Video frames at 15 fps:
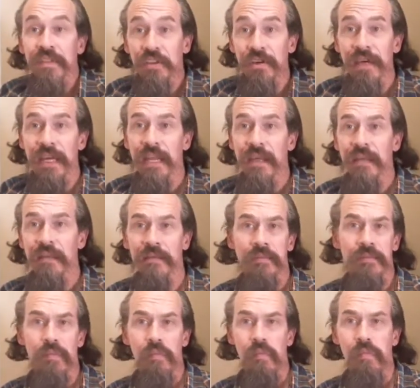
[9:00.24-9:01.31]
good?
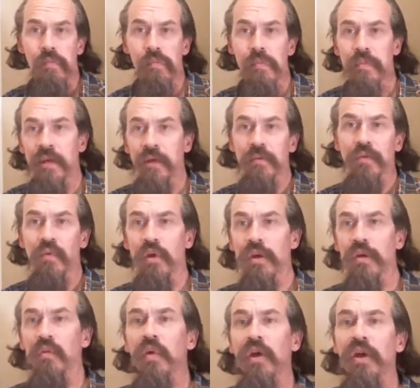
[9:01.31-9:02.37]

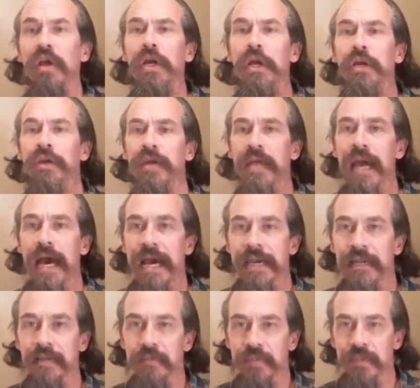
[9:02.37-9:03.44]
What are good
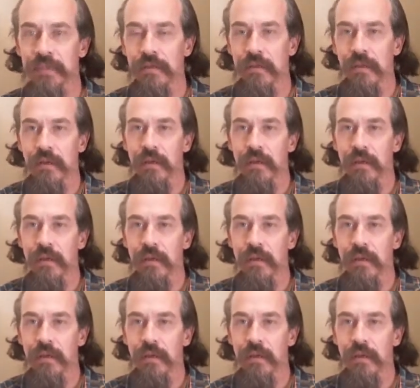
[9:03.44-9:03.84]
items?